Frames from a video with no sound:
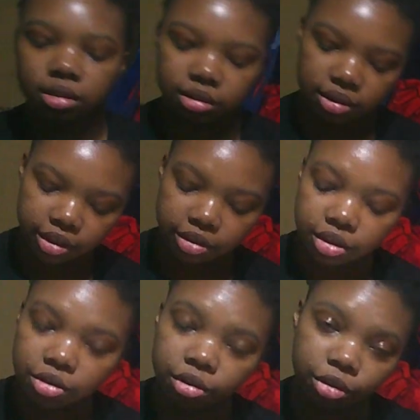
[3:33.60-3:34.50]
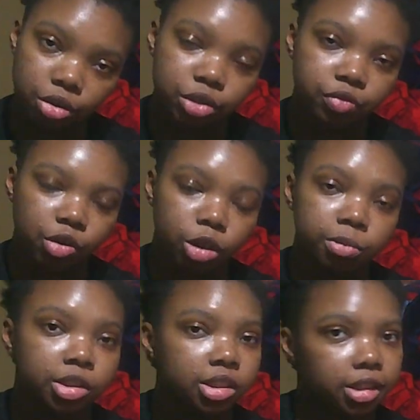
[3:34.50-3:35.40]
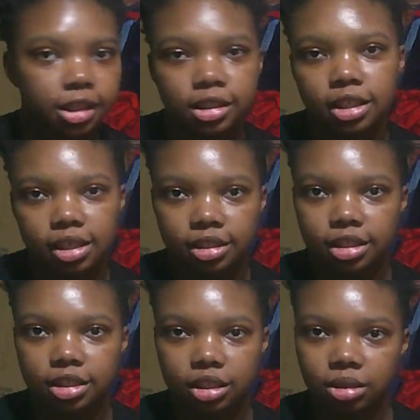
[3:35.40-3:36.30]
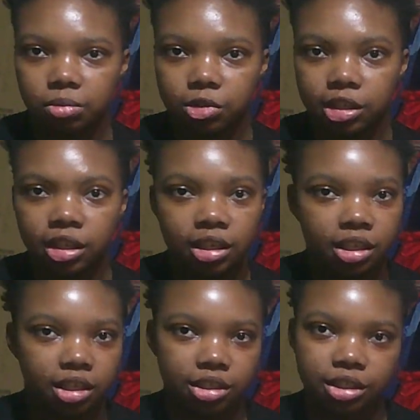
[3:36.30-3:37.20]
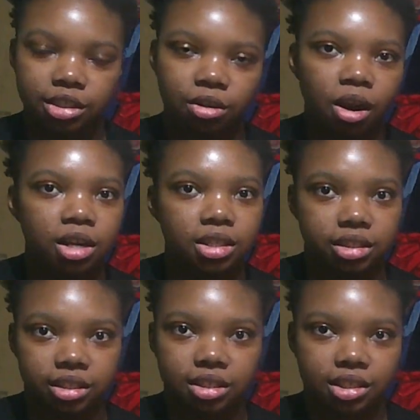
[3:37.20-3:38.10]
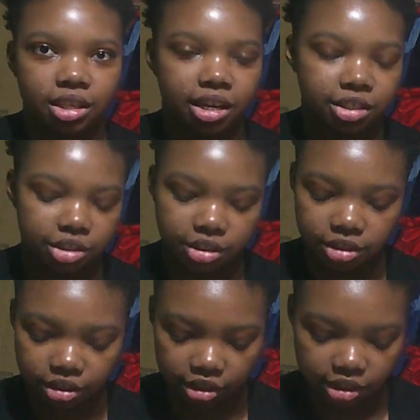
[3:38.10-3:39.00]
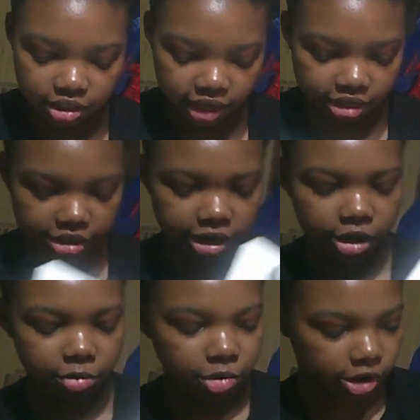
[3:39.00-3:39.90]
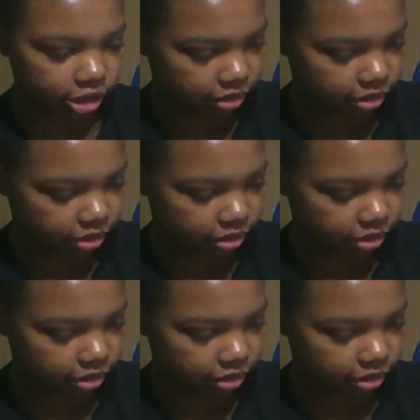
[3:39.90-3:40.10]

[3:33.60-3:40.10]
Their little ghost form doesn't exist anymore. It's just non-existent. I just deleted that entire part.